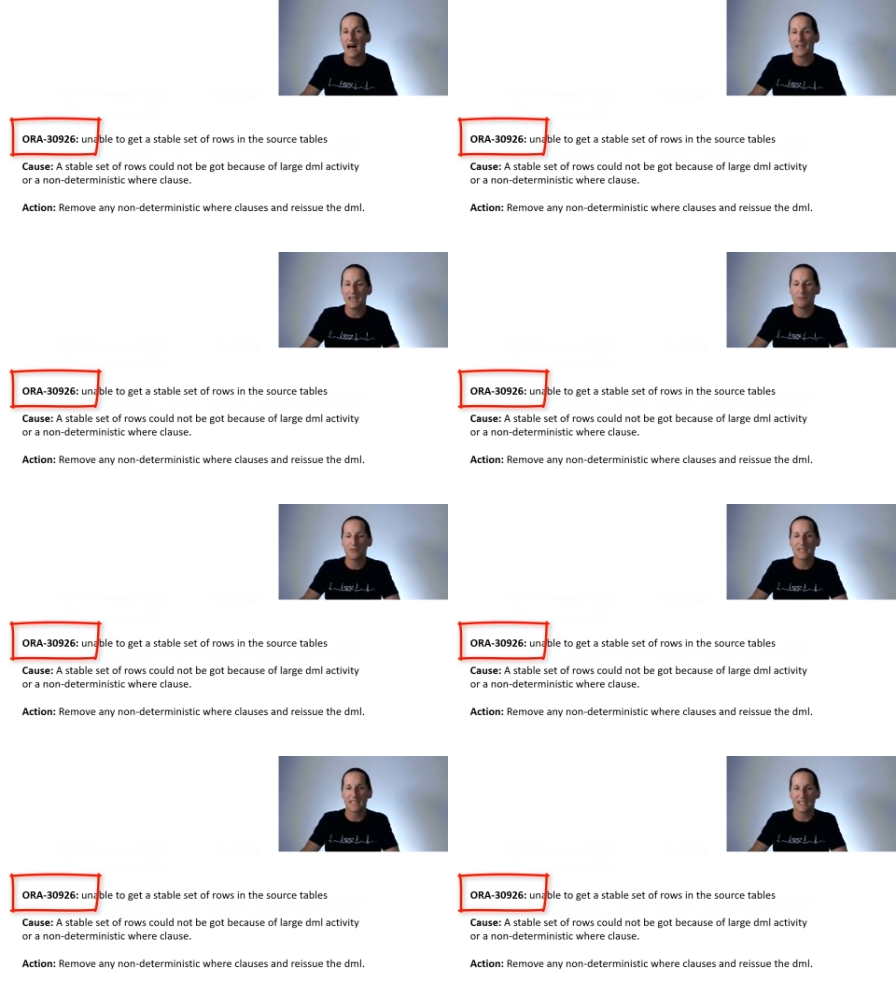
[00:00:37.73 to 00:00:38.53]
unable
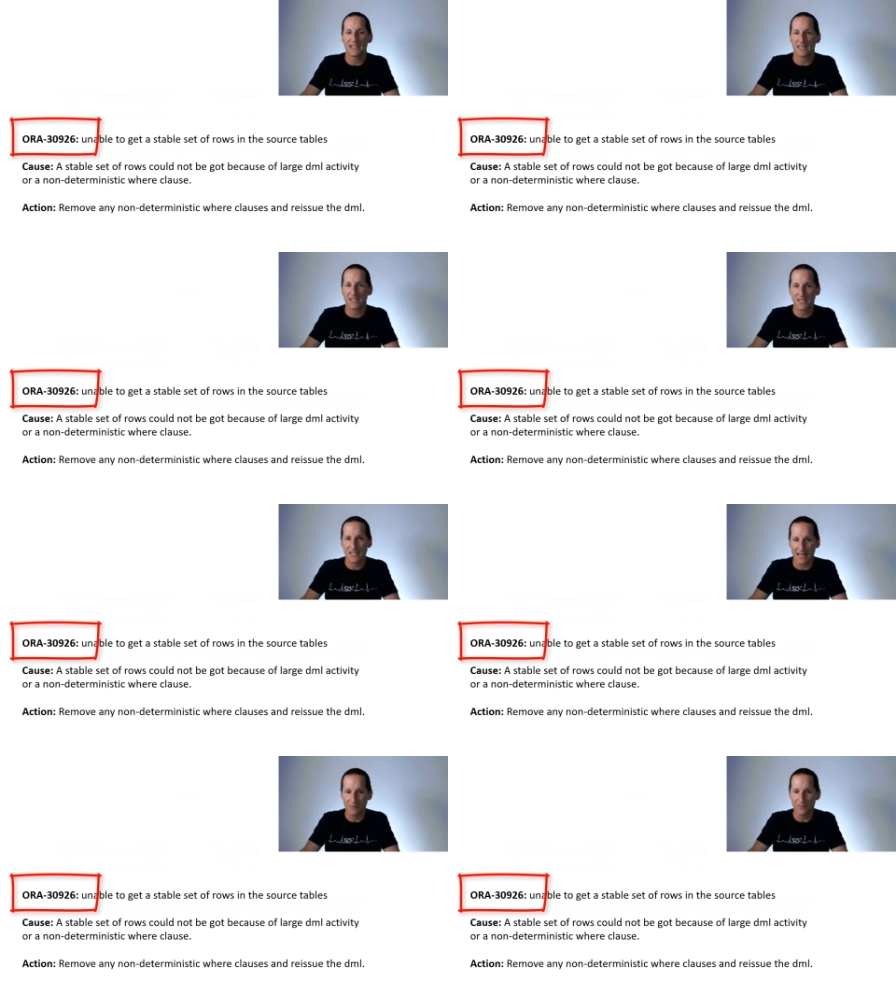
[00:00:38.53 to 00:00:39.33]
to get a
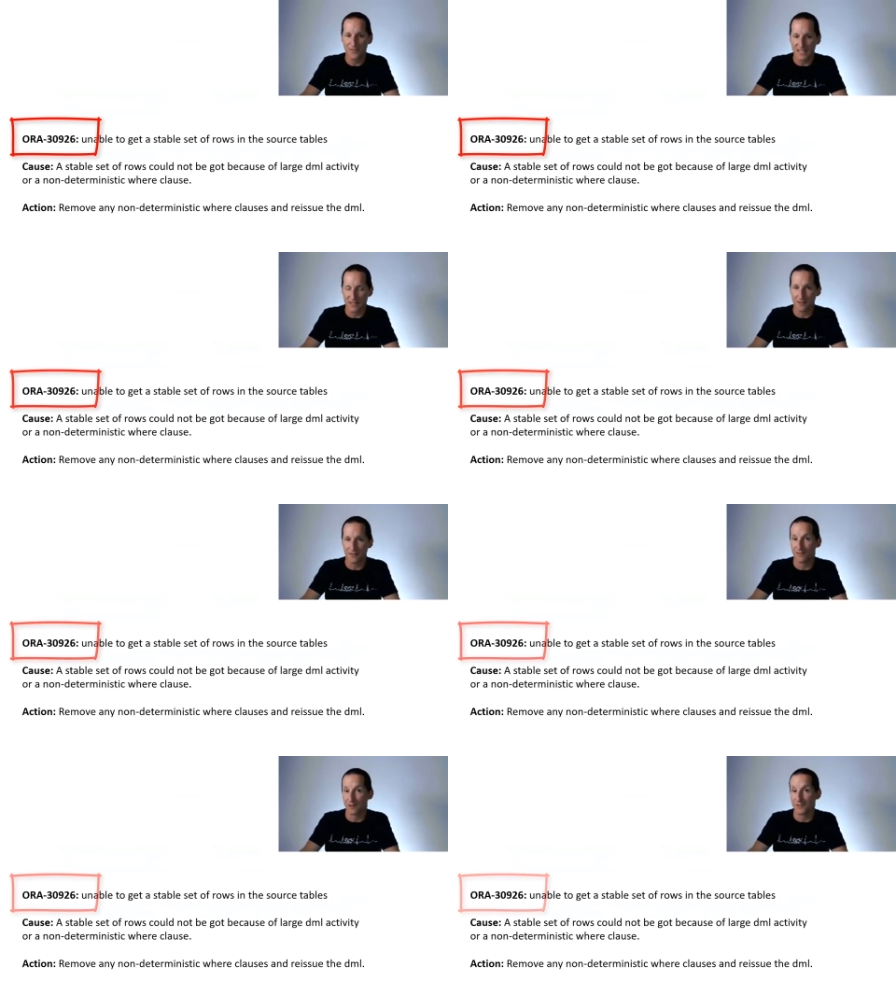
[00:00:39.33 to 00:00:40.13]
stable set
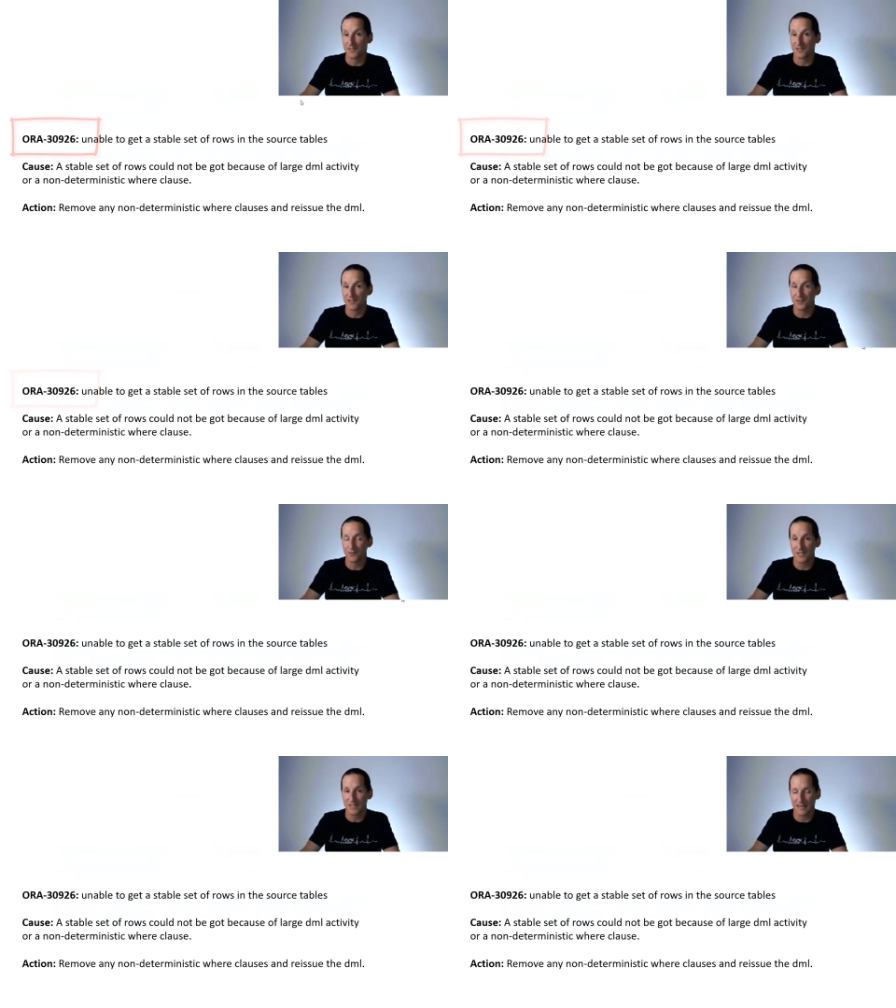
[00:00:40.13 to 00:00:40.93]
of rows in the
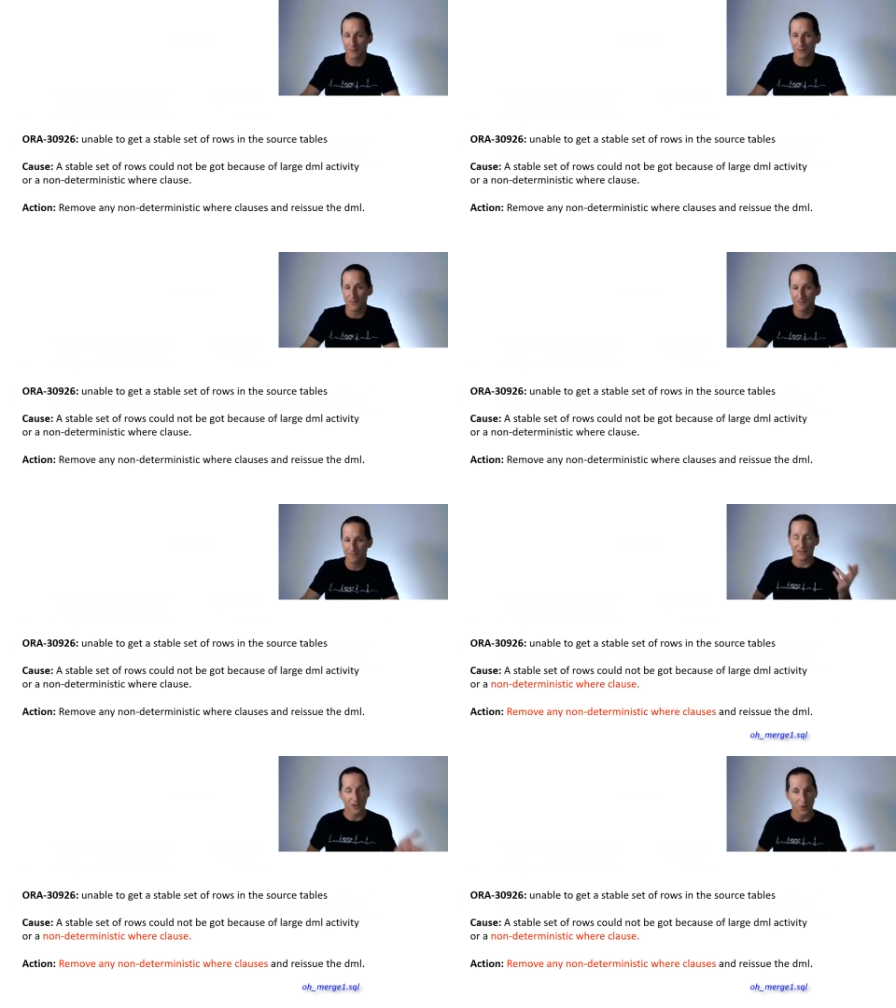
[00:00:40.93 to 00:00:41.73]
source tables.
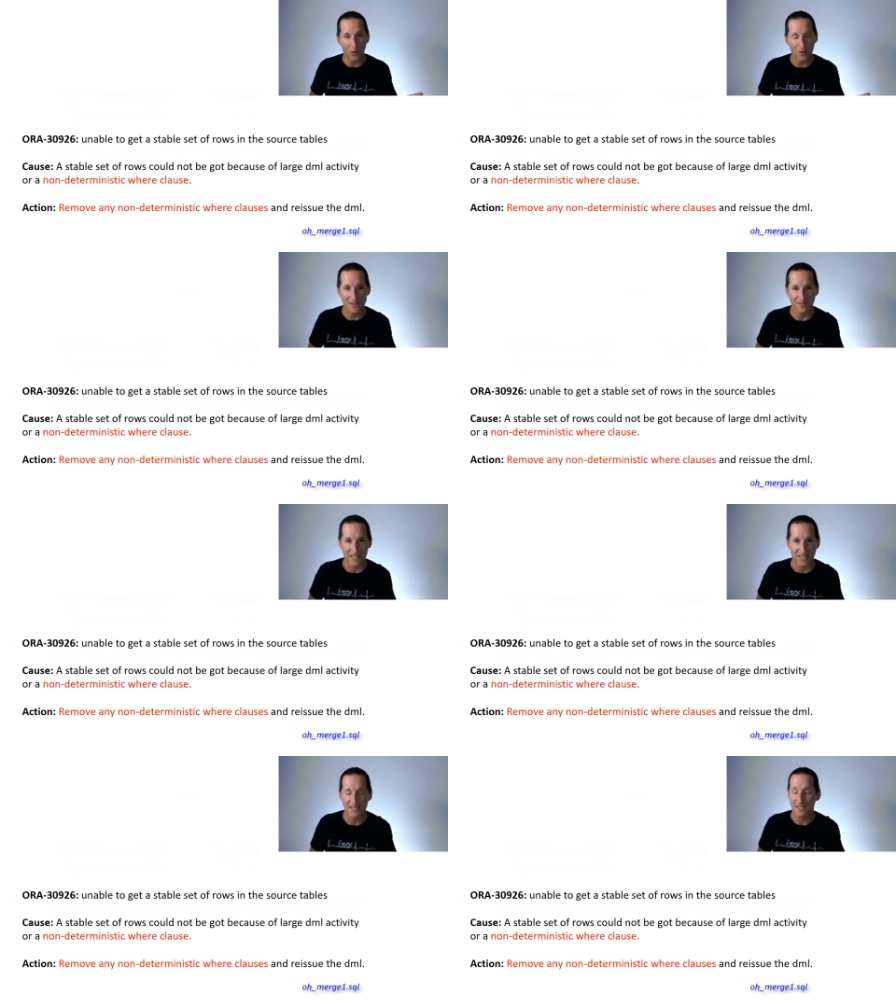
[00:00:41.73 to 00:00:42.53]
The cause of this